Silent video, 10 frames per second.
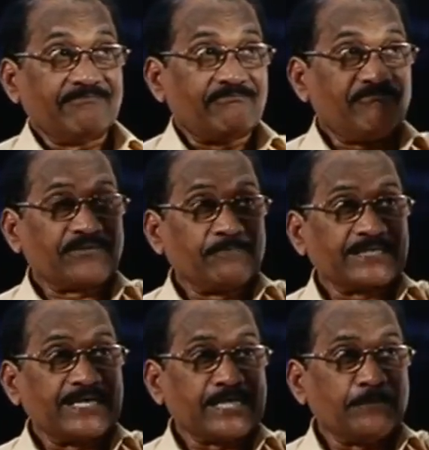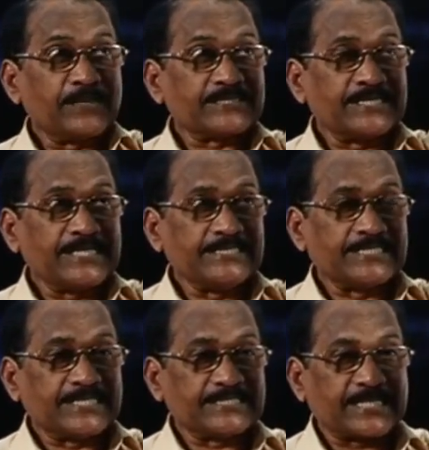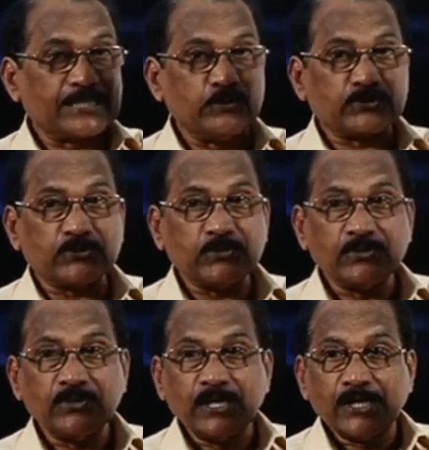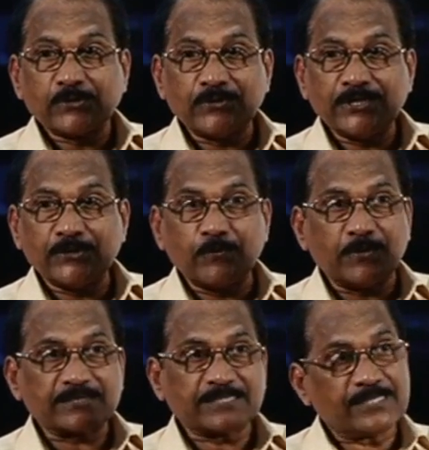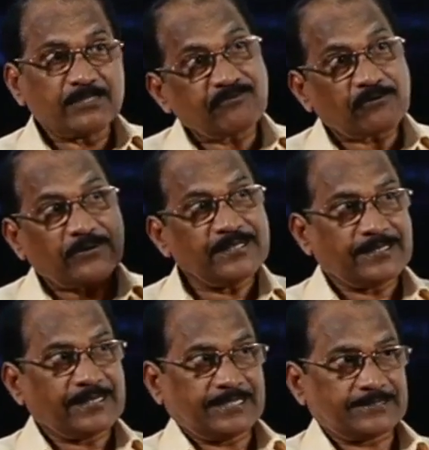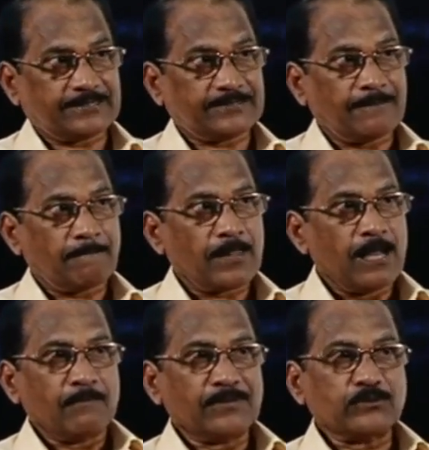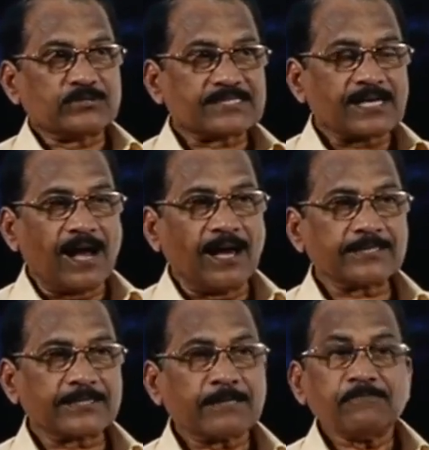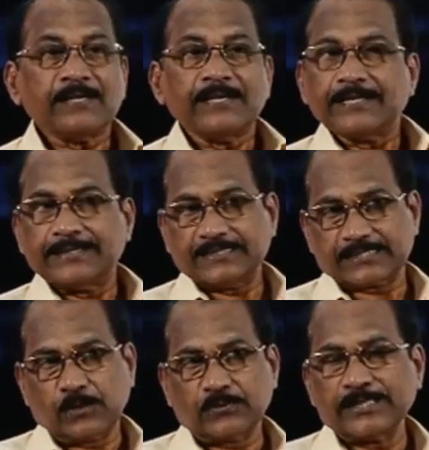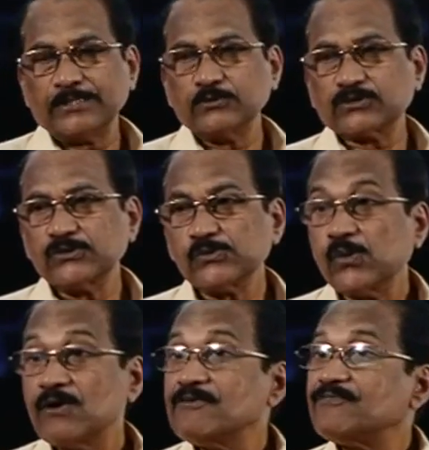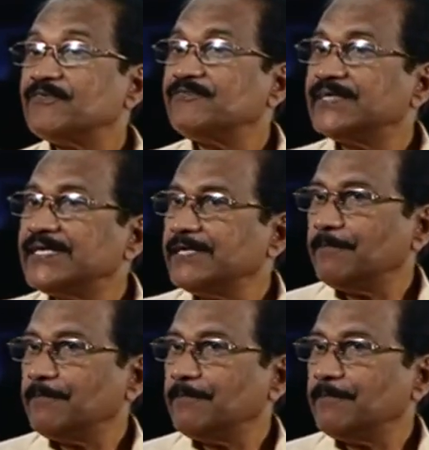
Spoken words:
from 30% it is reduced to 22% for ordinary cases. But to startup, it is now reduced to 15%.